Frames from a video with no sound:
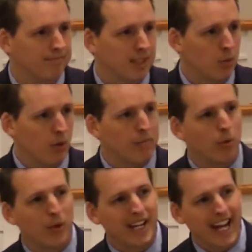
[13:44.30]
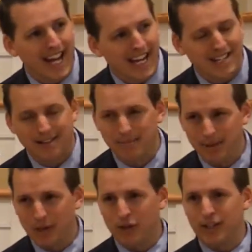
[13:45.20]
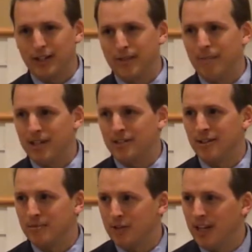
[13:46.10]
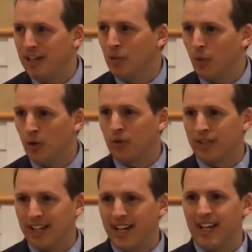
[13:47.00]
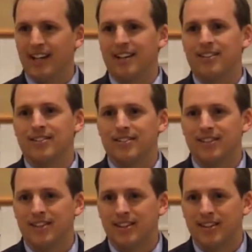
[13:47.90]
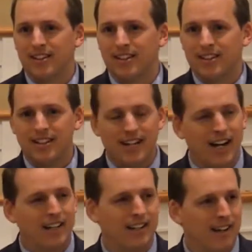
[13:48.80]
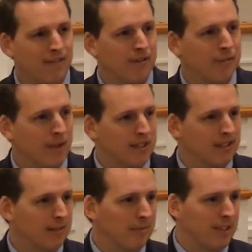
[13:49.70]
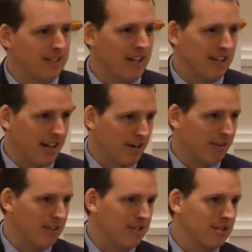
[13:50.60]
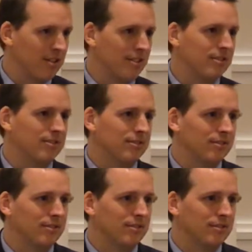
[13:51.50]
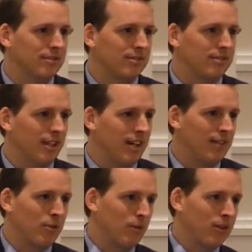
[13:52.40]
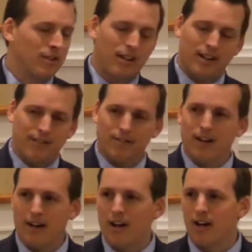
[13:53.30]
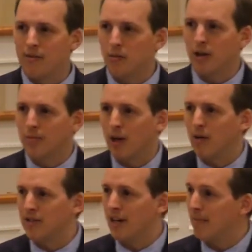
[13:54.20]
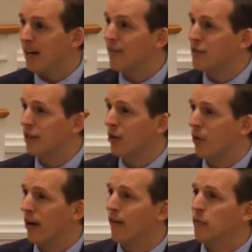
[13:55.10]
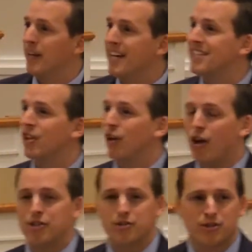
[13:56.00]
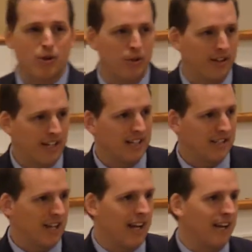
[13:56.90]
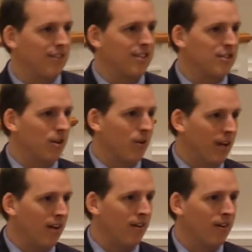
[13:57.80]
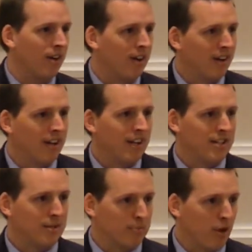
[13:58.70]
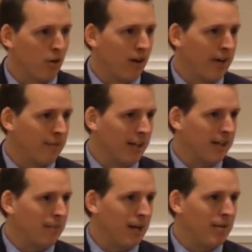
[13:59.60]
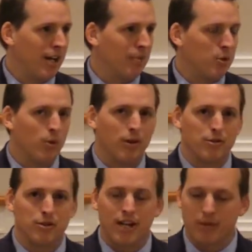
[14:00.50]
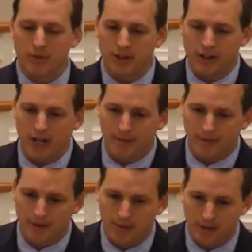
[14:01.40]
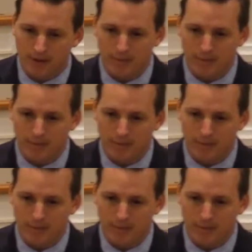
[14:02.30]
That's 1.8 billion Muslims in the world today. Not every Muslim is a terrorist. Not all of them want to blow us up, but every single one of them is a lost soul that needs saved. And so here is a program that can maybe help you understand where they're coming from a little